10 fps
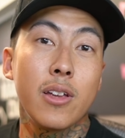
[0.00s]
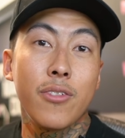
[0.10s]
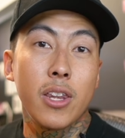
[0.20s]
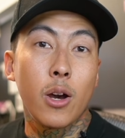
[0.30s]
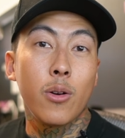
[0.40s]

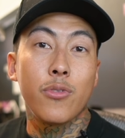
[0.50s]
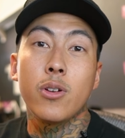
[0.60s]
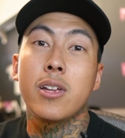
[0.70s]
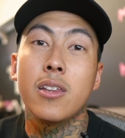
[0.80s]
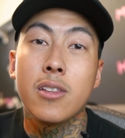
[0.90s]
even know if you
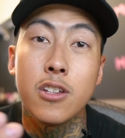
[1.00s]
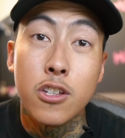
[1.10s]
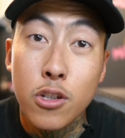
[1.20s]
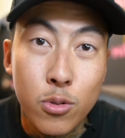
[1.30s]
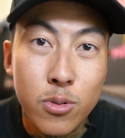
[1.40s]
can
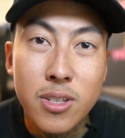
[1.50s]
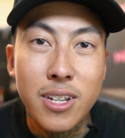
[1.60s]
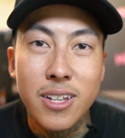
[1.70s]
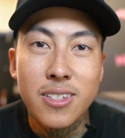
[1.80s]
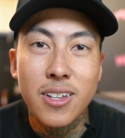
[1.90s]
use to
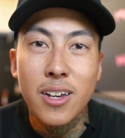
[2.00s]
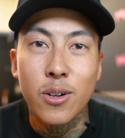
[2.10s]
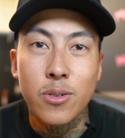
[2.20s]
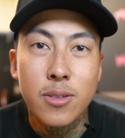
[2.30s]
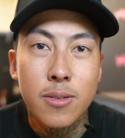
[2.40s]
get sales.